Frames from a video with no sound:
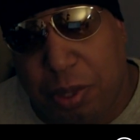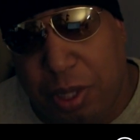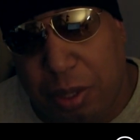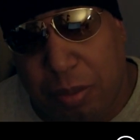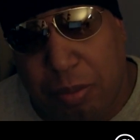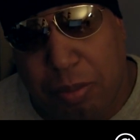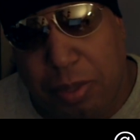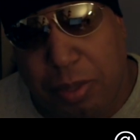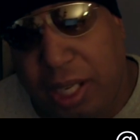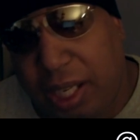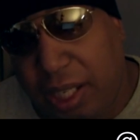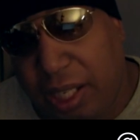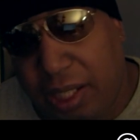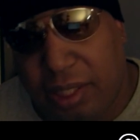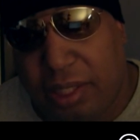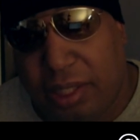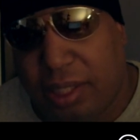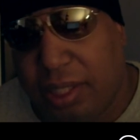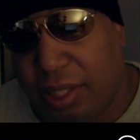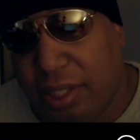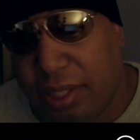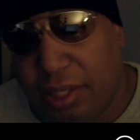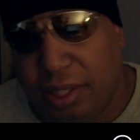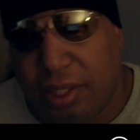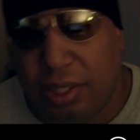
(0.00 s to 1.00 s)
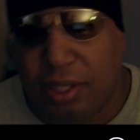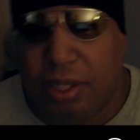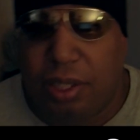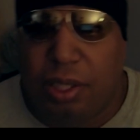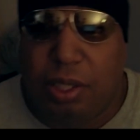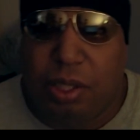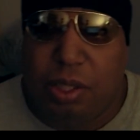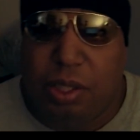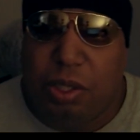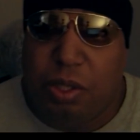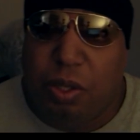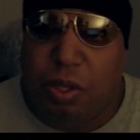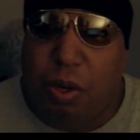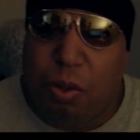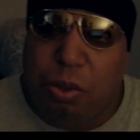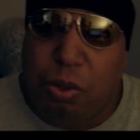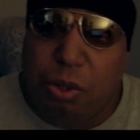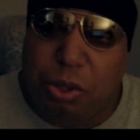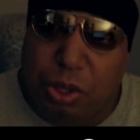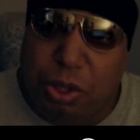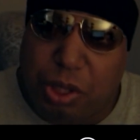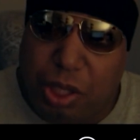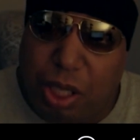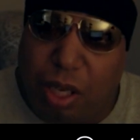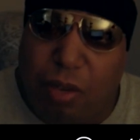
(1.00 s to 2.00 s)
what it means is you
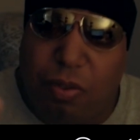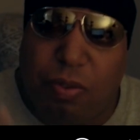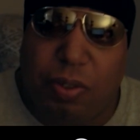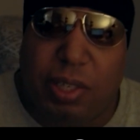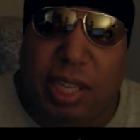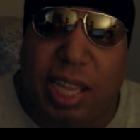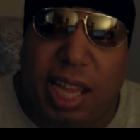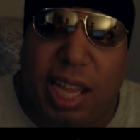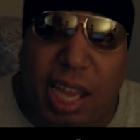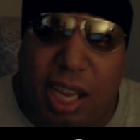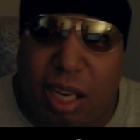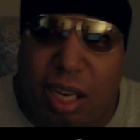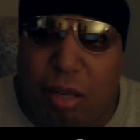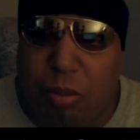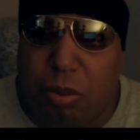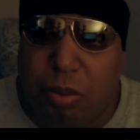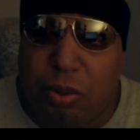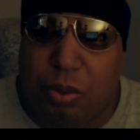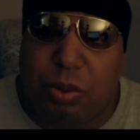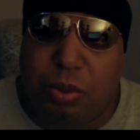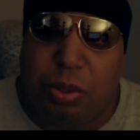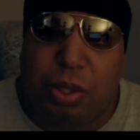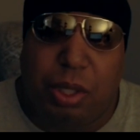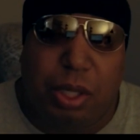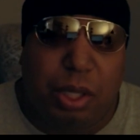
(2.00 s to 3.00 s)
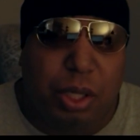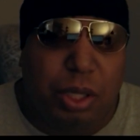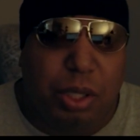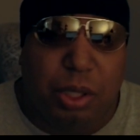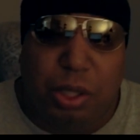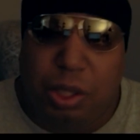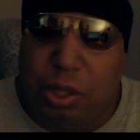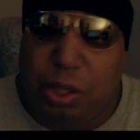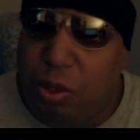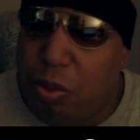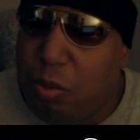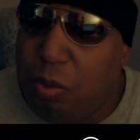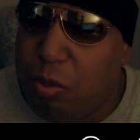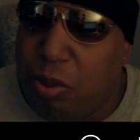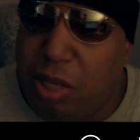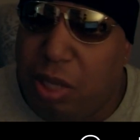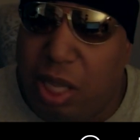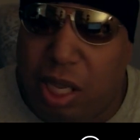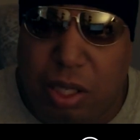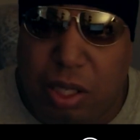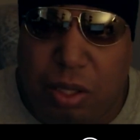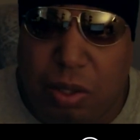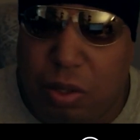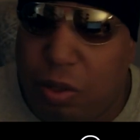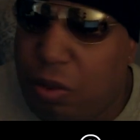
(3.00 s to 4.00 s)
hold yourself accountable. You don't
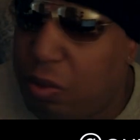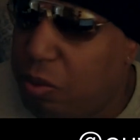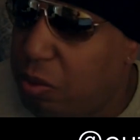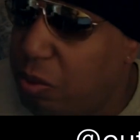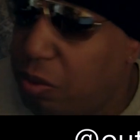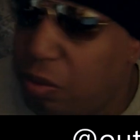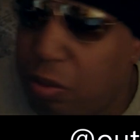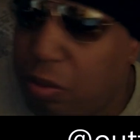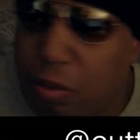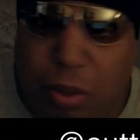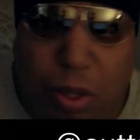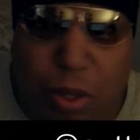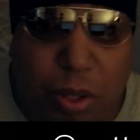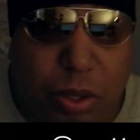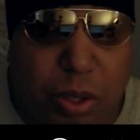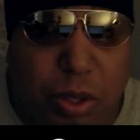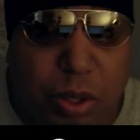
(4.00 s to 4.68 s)
look